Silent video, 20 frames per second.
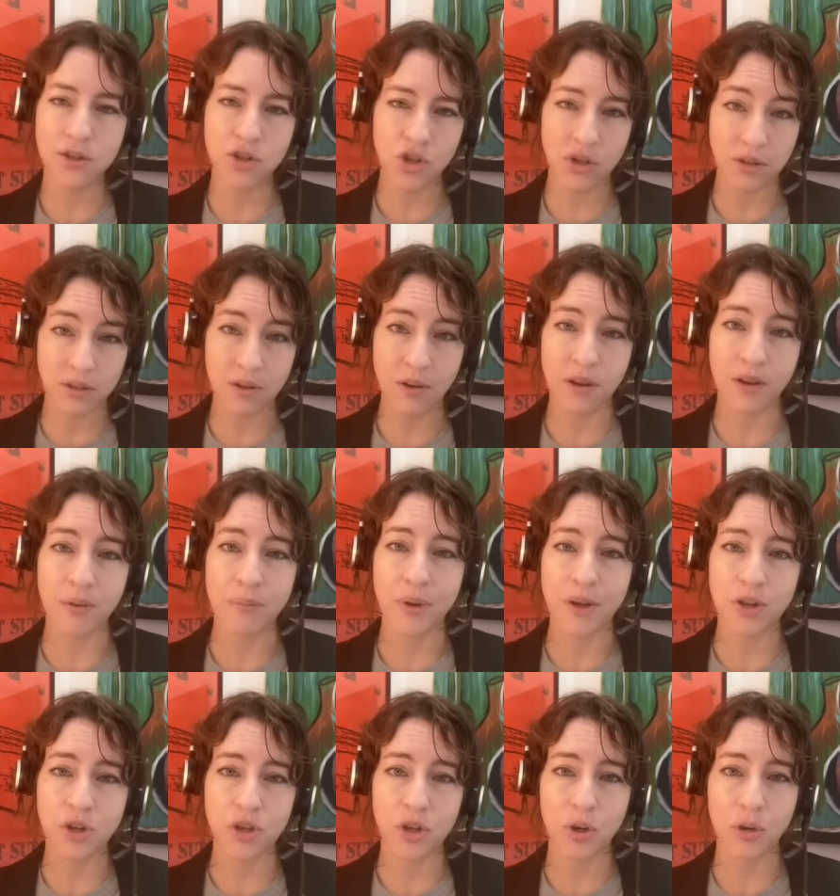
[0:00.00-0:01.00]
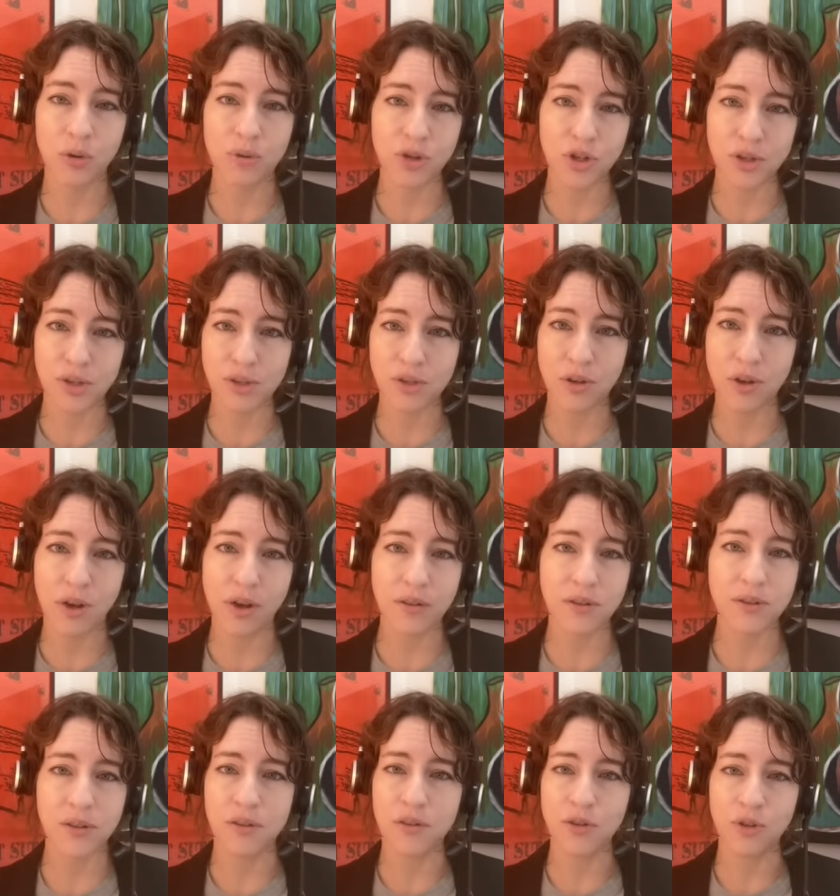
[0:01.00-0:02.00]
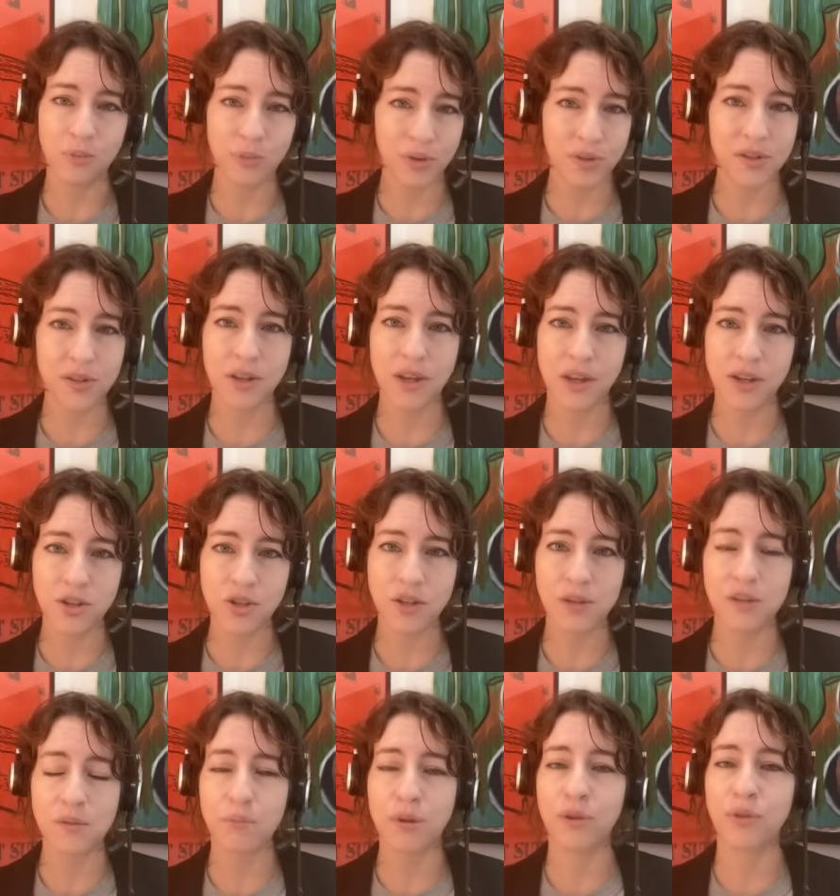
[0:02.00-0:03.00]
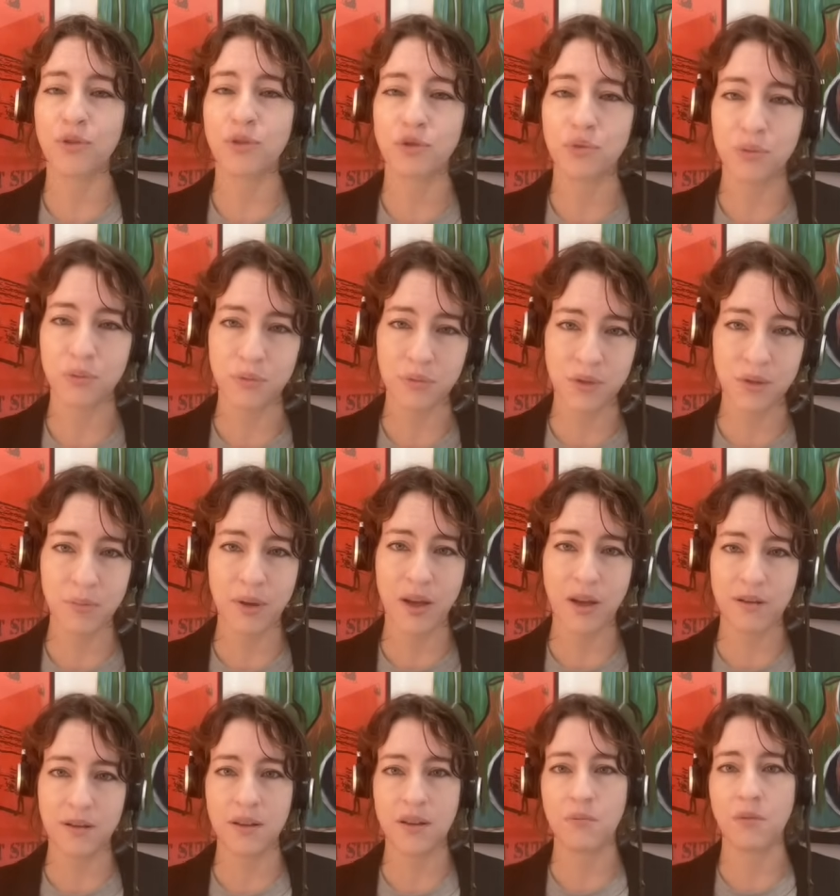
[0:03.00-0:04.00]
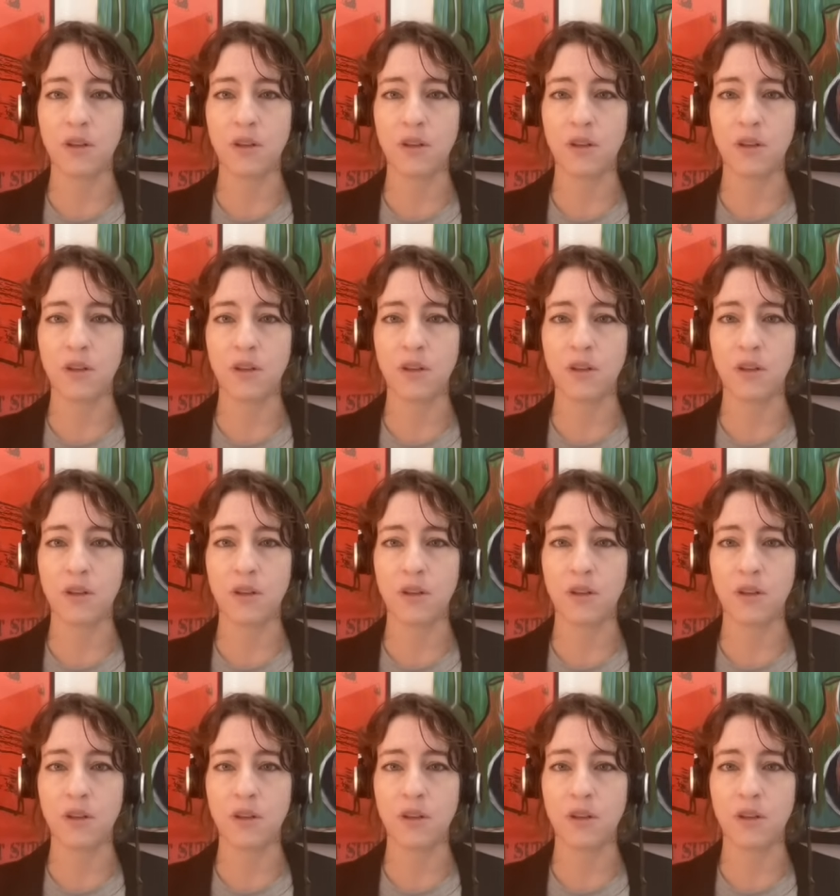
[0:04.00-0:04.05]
She's gone on my show. She's talked on numerous occasions about the truth about him.